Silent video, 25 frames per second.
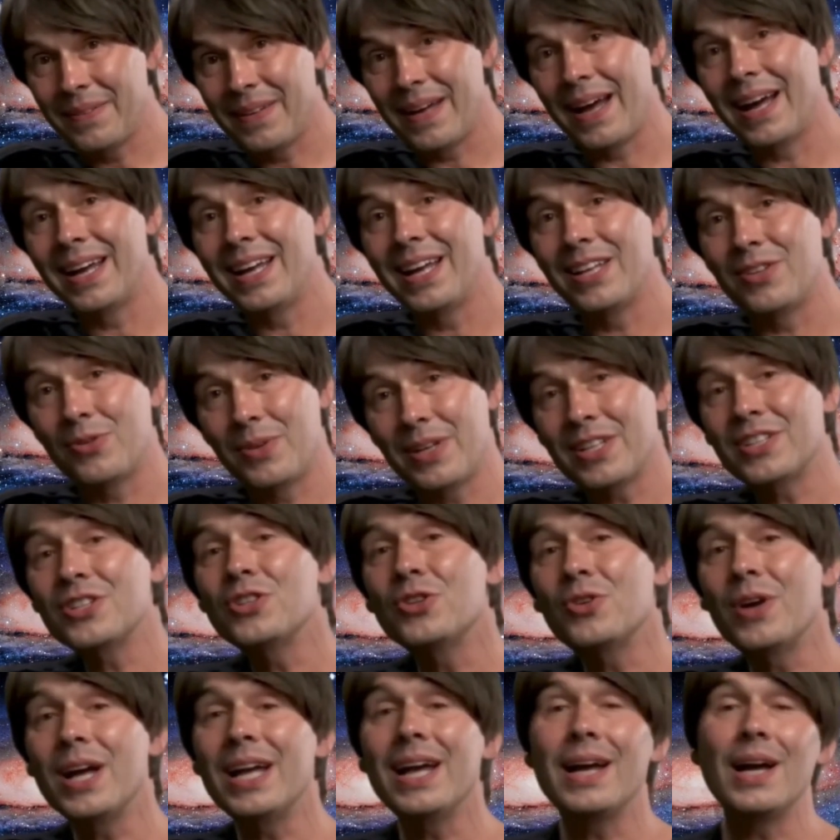And as we
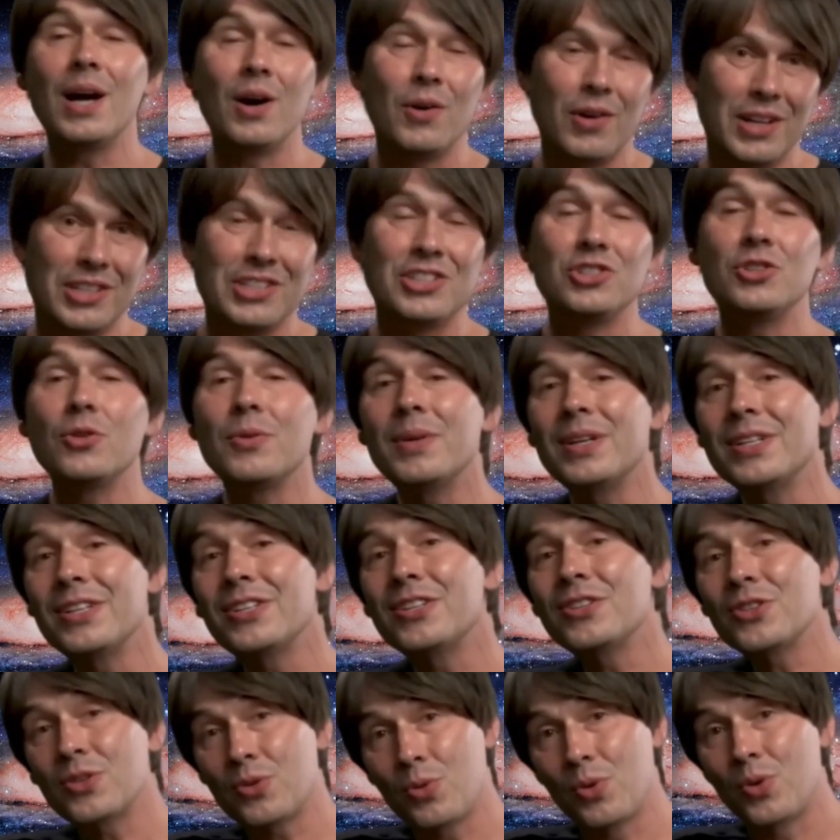strain our instruments
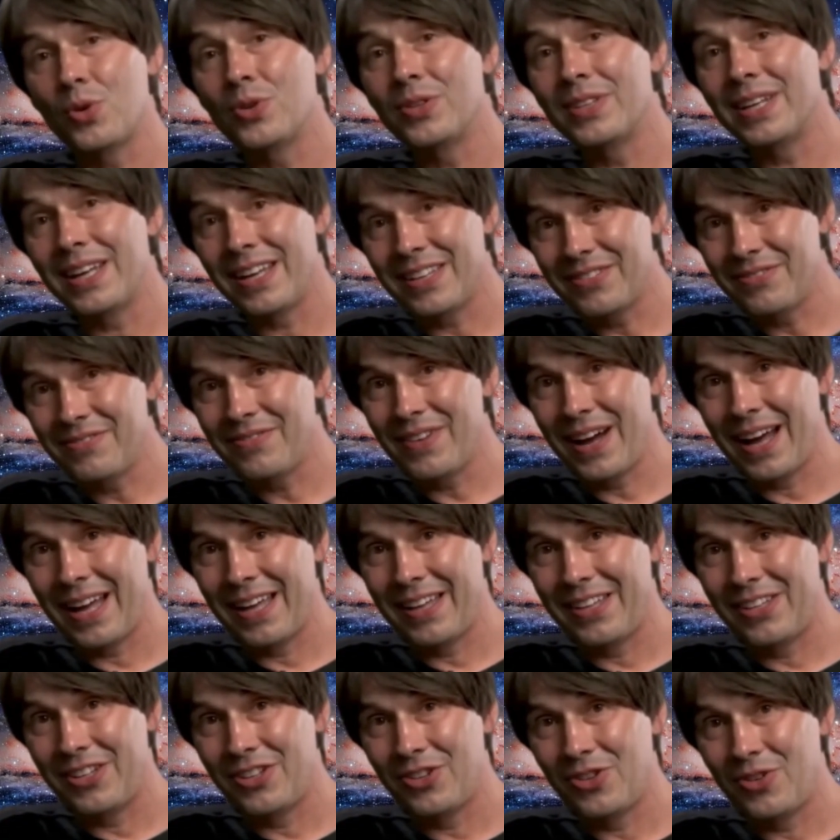toward this
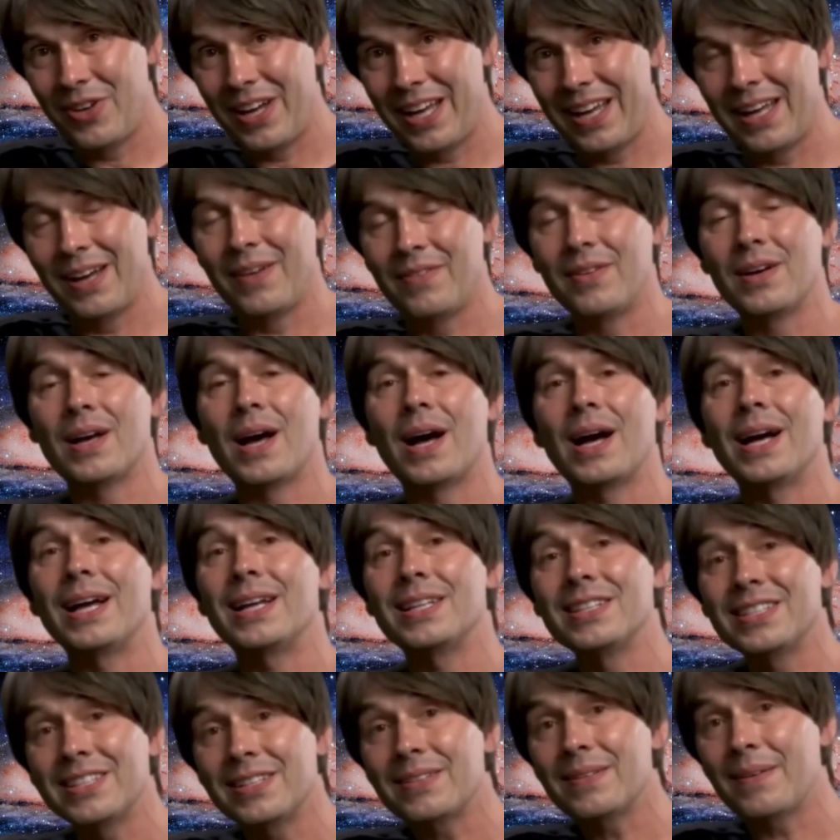faint streak of
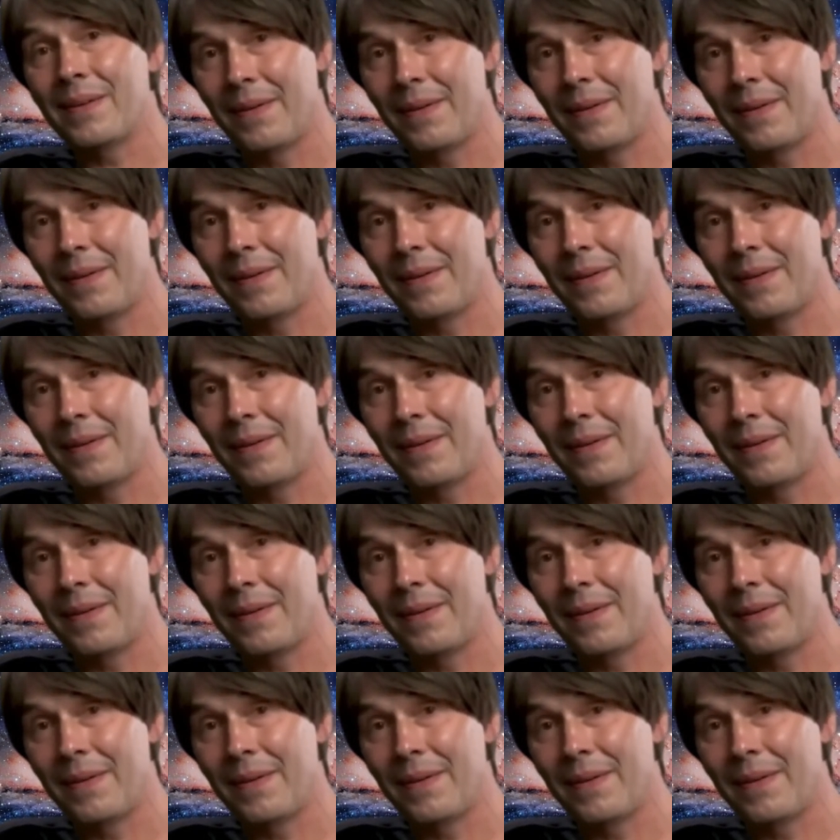light,